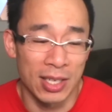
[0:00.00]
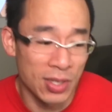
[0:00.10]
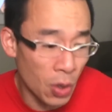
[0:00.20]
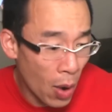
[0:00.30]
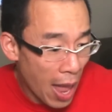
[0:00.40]

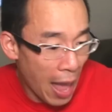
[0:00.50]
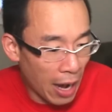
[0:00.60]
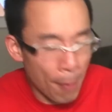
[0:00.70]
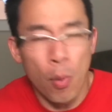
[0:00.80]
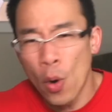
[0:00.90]
So,
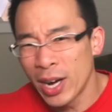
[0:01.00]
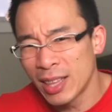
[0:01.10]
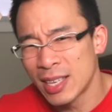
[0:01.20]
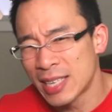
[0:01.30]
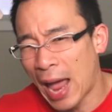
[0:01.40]
and I'm
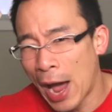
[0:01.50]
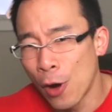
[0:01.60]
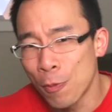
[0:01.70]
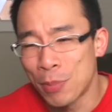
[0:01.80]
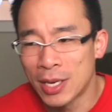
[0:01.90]
pointing this
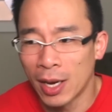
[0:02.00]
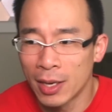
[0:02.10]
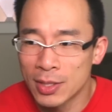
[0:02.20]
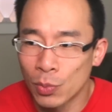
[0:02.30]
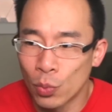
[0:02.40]
out
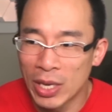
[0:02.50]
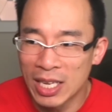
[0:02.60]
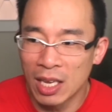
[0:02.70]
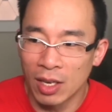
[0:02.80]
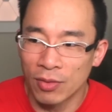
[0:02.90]
because we
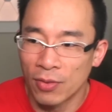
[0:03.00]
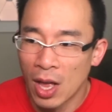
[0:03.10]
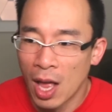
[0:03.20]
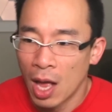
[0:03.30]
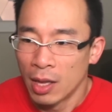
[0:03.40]
give
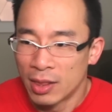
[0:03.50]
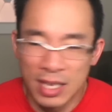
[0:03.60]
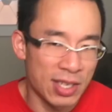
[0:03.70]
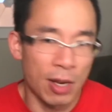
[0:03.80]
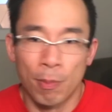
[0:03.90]

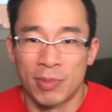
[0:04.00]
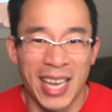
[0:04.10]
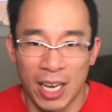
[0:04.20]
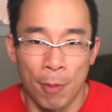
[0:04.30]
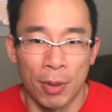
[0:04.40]
these
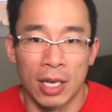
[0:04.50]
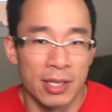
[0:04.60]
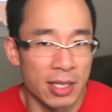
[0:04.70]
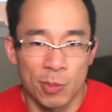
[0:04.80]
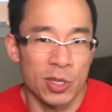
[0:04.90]
tech
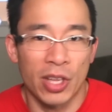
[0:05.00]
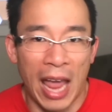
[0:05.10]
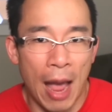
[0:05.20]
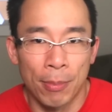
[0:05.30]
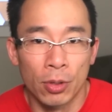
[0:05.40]
companies, especially
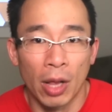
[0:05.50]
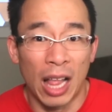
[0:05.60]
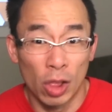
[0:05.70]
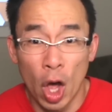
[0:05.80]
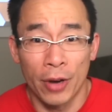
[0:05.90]
Apple,
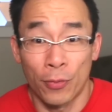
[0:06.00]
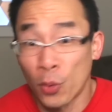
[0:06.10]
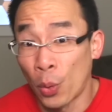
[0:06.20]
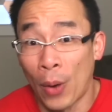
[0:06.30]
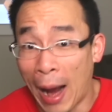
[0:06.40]
a lot
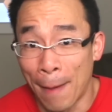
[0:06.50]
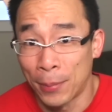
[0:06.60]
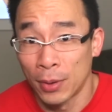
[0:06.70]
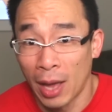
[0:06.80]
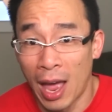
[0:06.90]
of
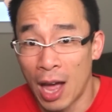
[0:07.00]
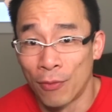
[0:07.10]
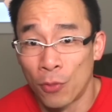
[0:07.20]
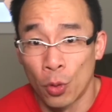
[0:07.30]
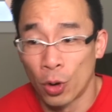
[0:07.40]
crap uh,
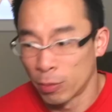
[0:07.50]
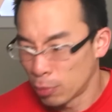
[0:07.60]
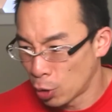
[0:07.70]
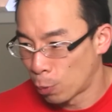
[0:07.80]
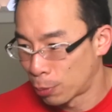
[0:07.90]
for,
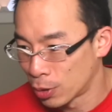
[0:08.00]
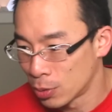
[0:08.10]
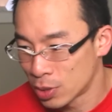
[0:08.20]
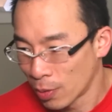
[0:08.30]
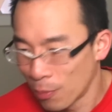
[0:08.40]
you know,
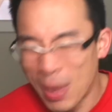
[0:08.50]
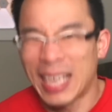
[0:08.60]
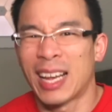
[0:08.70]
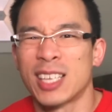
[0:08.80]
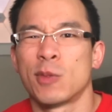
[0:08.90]
produce,
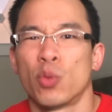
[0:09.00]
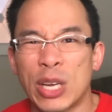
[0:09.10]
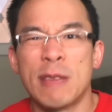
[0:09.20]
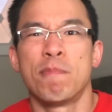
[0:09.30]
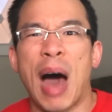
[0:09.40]
making us
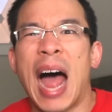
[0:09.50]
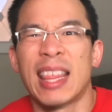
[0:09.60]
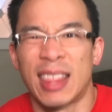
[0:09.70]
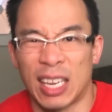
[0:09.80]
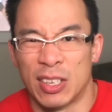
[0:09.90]

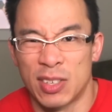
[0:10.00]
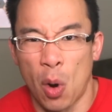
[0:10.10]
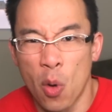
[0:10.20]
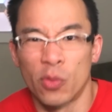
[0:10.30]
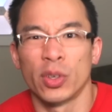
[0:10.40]
rebuy things
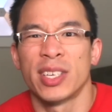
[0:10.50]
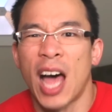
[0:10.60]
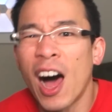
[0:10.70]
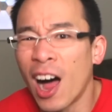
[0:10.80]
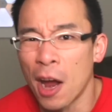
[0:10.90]
over
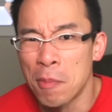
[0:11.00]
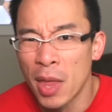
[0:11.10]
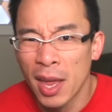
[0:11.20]
time.